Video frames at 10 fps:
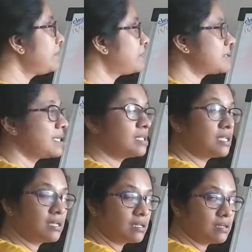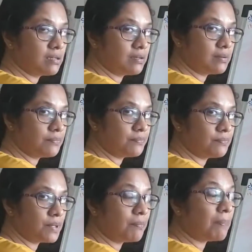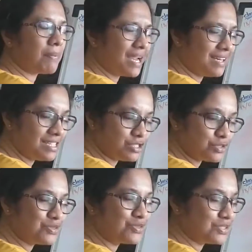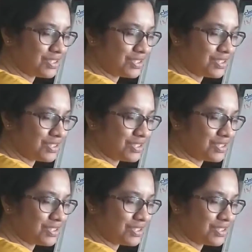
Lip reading: representing parallel to,